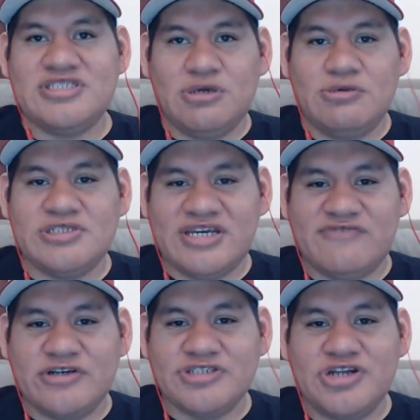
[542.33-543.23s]
someone's like
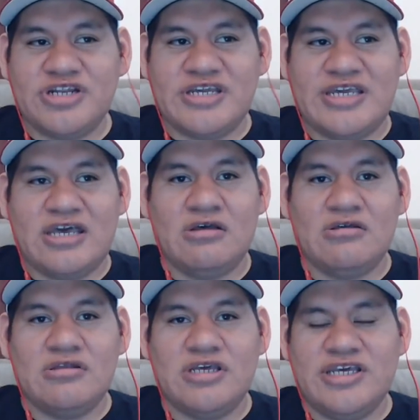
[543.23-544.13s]
first starting
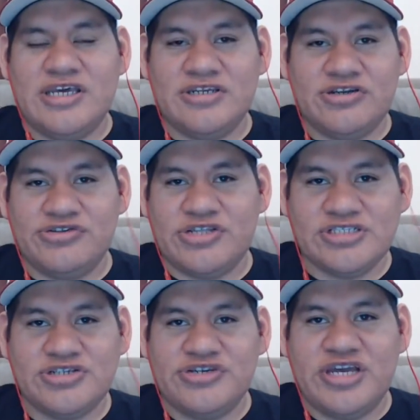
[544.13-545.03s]
out in
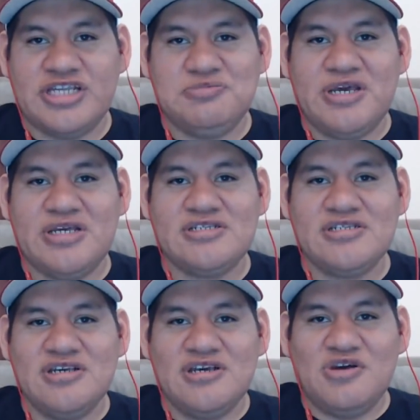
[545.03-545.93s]
this CreateSpace,
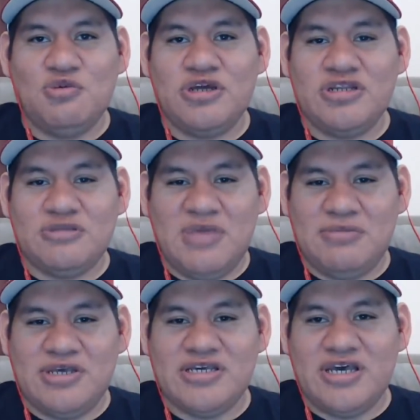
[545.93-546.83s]
what
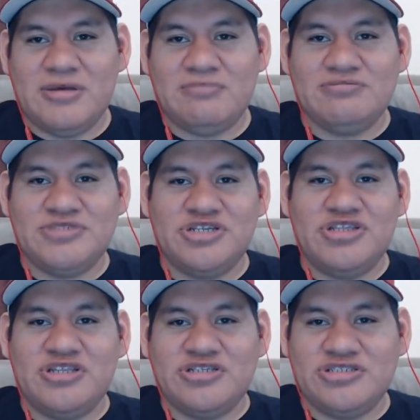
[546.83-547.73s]
maybe
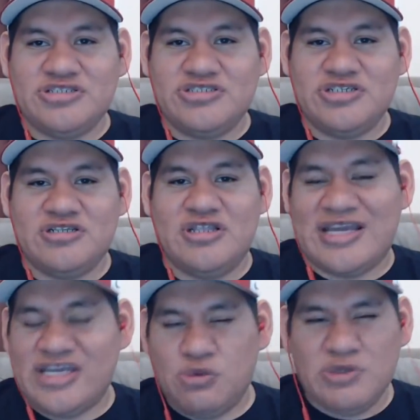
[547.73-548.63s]
should
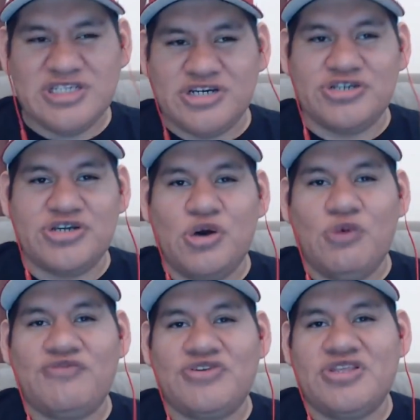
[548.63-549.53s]
like what's a good
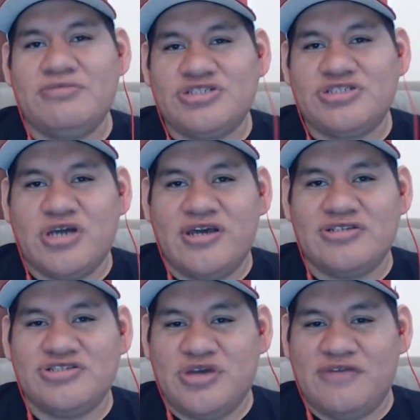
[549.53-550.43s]
goal for them to
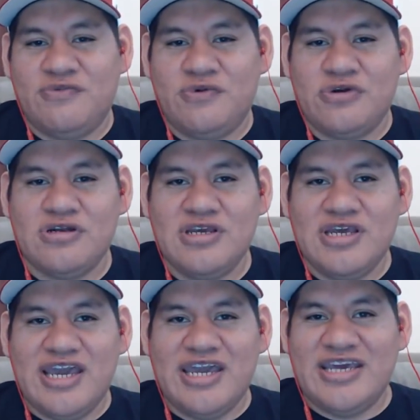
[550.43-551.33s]
try for?
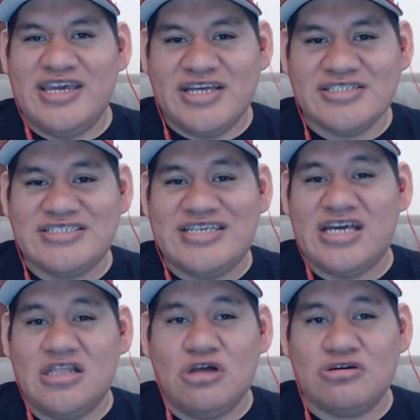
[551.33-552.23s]
And does it take
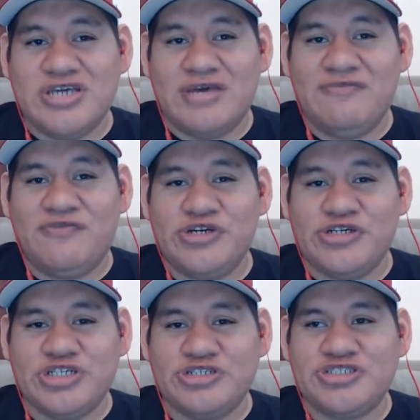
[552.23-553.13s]
a long time for your
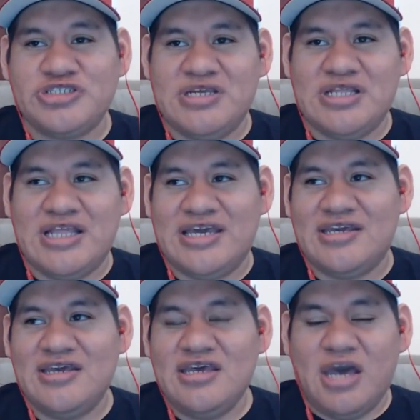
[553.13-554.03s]
shirts to be
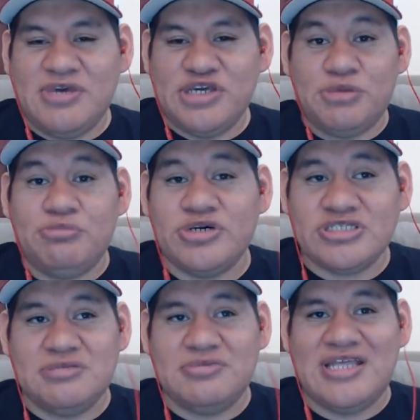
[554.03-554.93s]
like, I mean, your
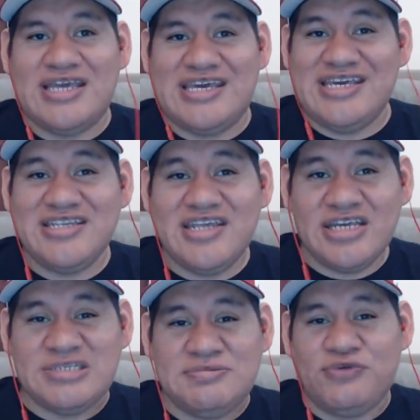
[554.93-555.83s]
books to be like
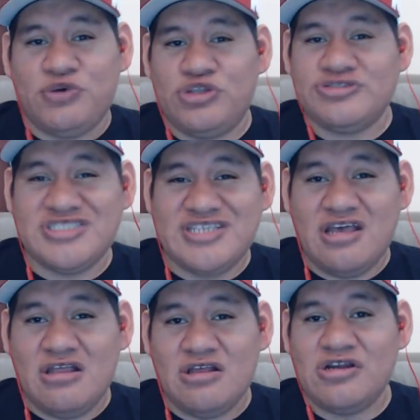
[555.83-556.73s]
indexed before they'll
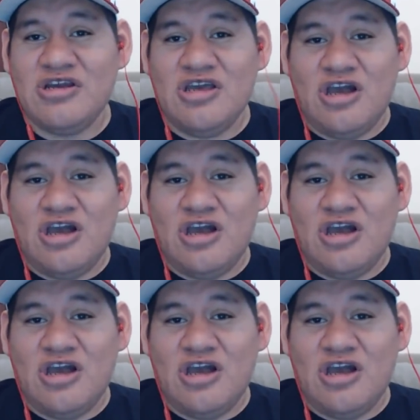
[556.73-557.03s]
sell, or